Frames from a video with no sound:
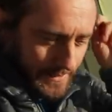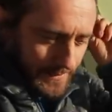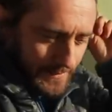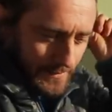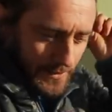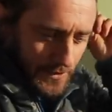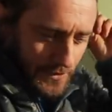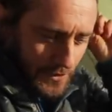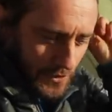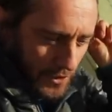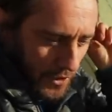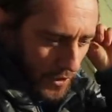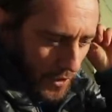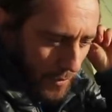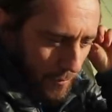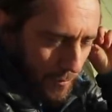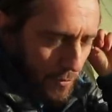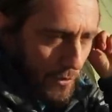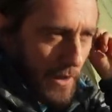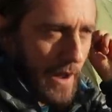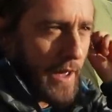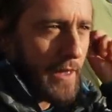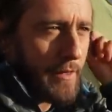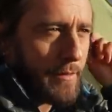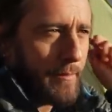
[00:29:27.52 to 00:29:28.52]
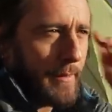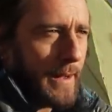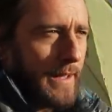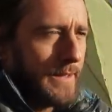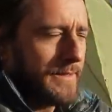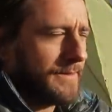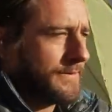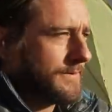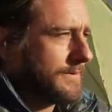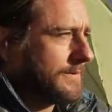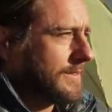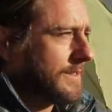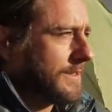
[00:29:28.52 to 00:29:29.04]
There's not a breath, man.
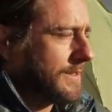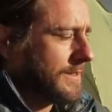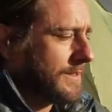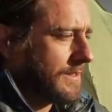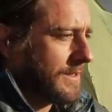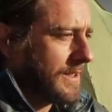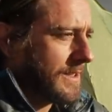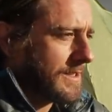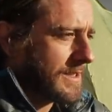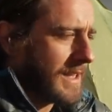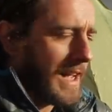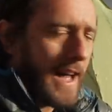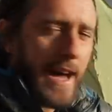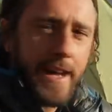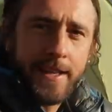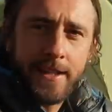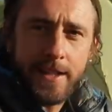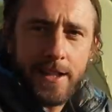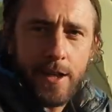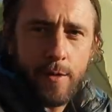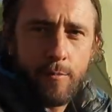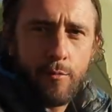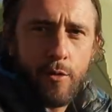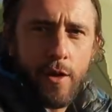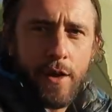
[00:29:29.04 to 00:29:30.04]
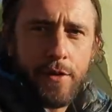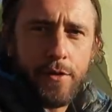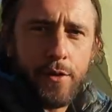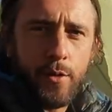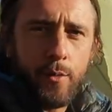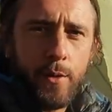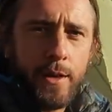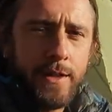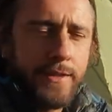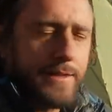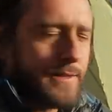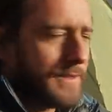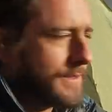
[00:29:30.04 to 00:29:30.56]
There's hardly a breath of
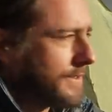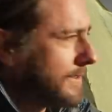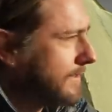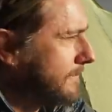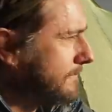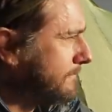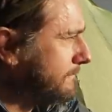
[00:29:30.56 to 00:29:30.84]
wind.